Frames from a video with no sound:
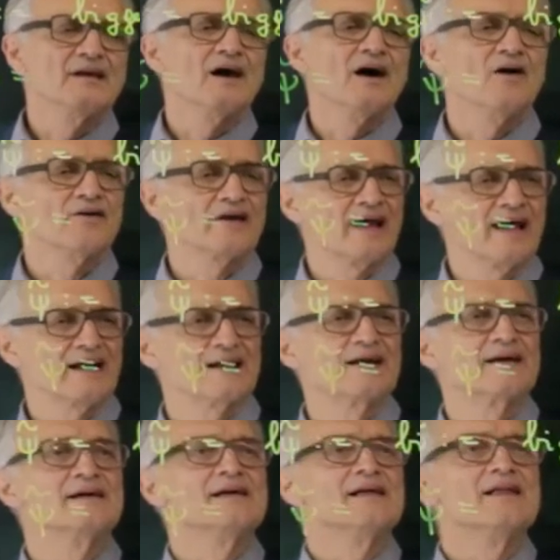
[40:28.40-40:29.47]
Okay,
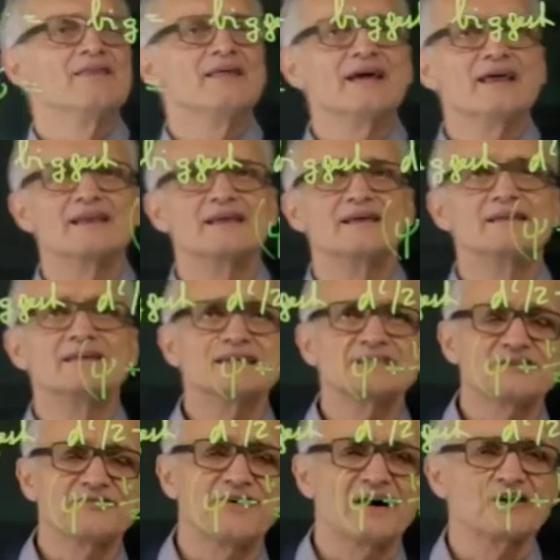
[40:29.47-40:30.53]
then this
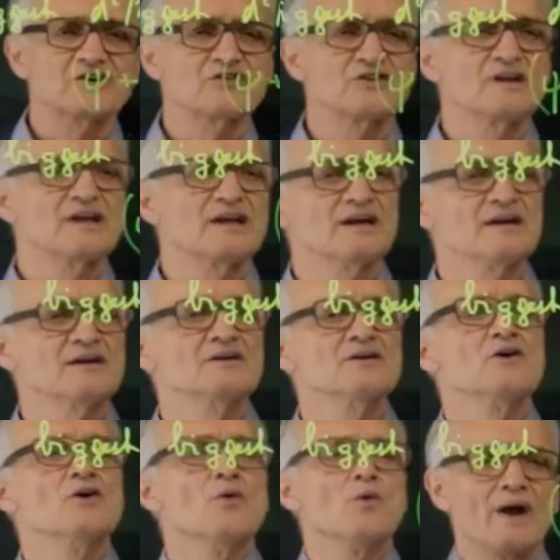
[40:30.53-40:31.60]
function here,
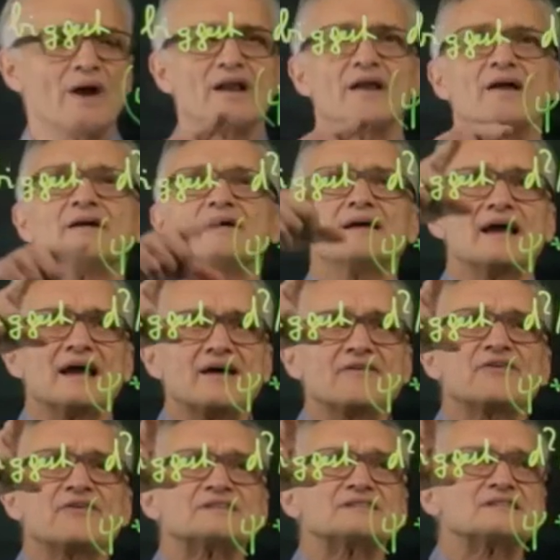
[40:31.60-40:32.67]
well, if
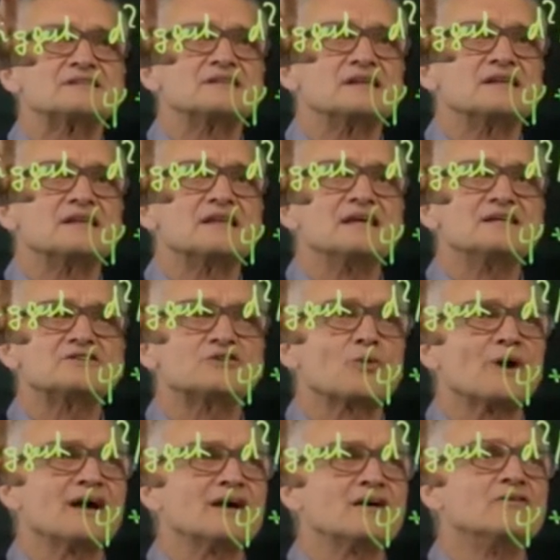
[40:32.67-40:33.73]
it's d
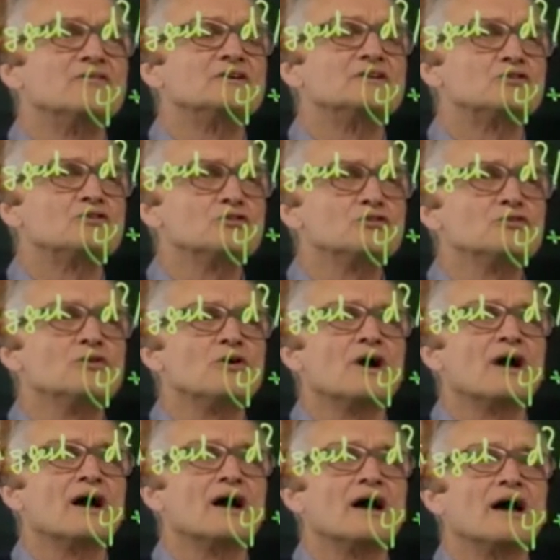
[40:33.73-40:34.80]
square over
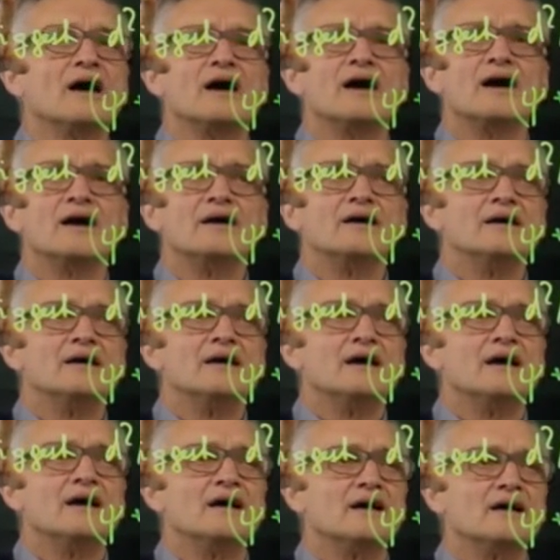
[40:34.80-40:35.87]
2,
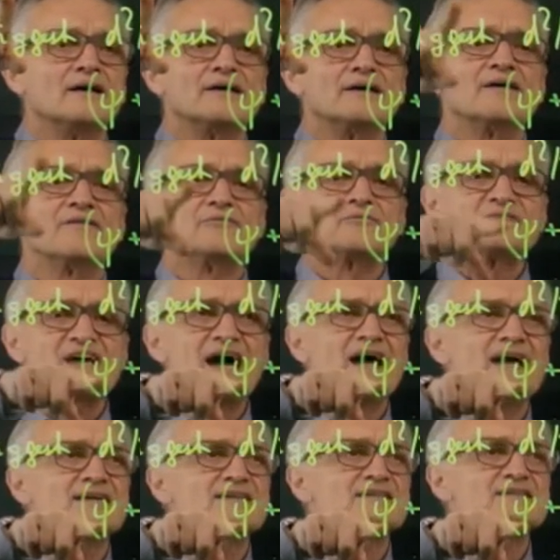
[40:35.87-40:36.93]
if psi
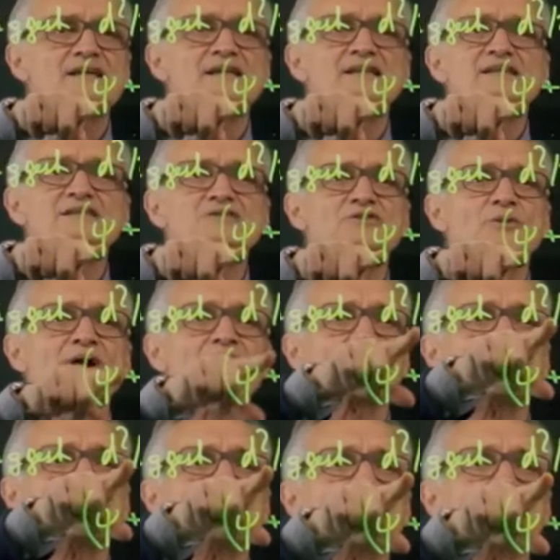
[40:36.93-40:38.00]
is d square
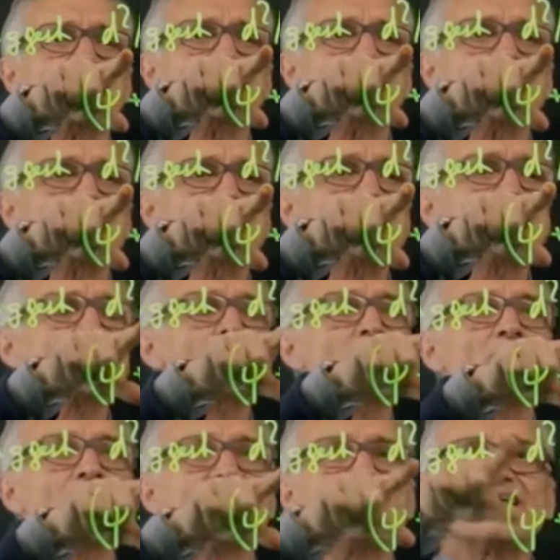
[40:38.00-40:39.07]
over 2
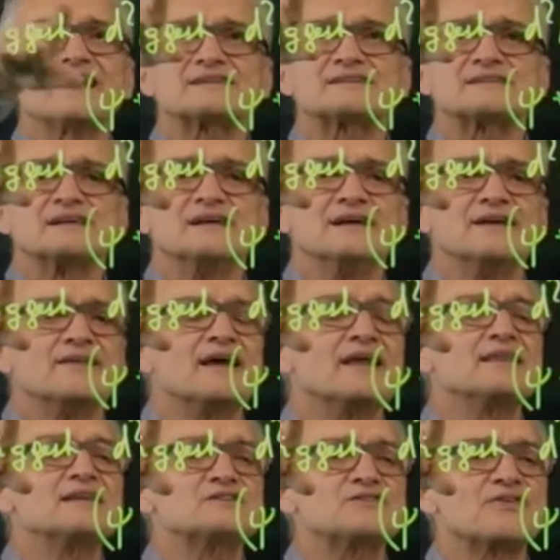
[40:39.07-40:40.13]
convex, then
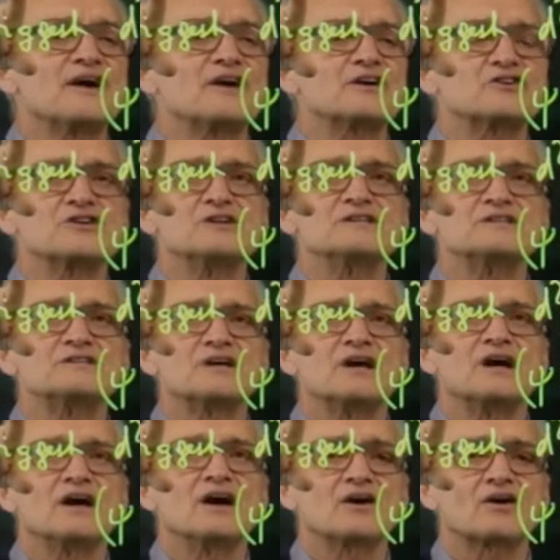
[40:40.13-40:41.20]
this function is
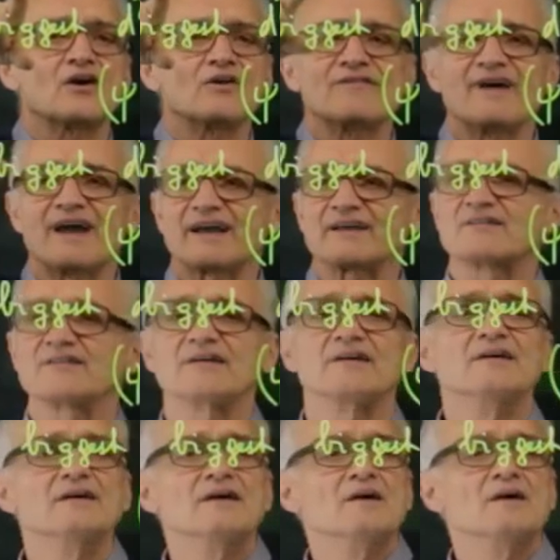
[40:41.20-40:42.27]
convex.
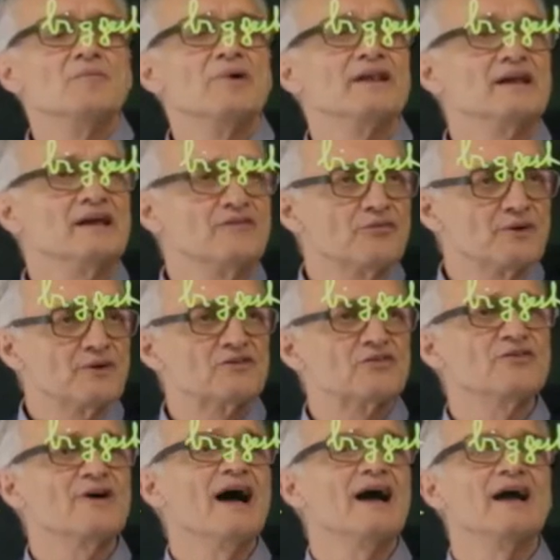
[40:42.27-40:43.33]
But if we
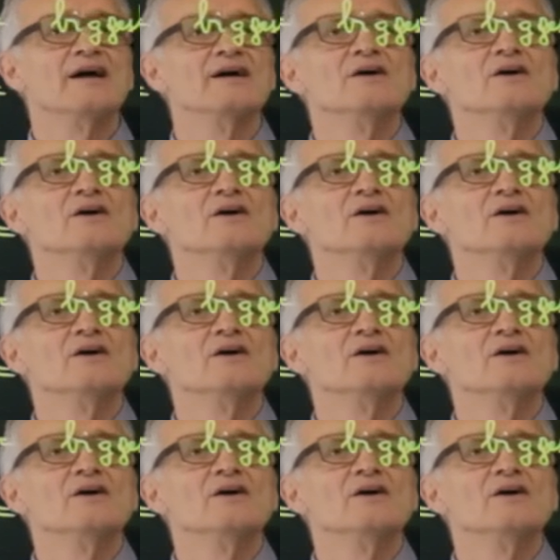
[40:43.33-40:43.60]
try